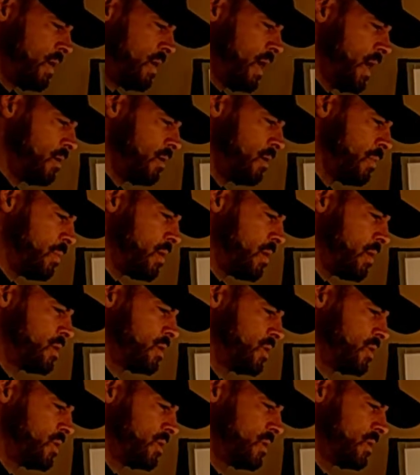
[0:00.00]

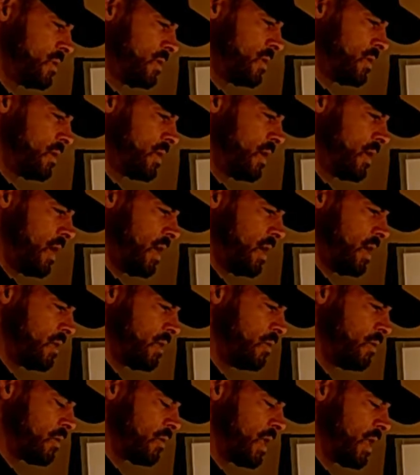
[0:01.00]
handlebars and
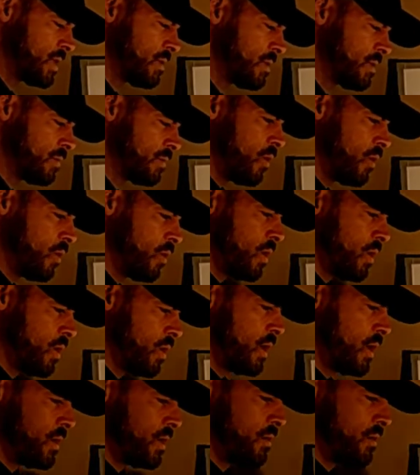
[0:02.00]
you don't like them
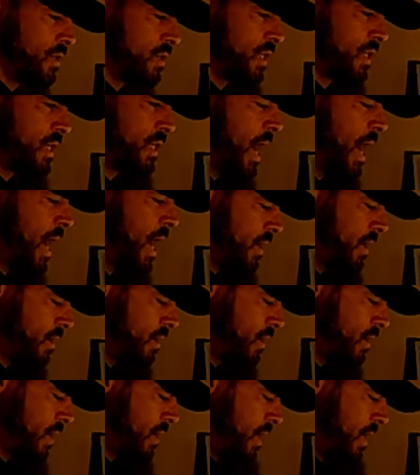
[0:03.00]
lower and your seat higher,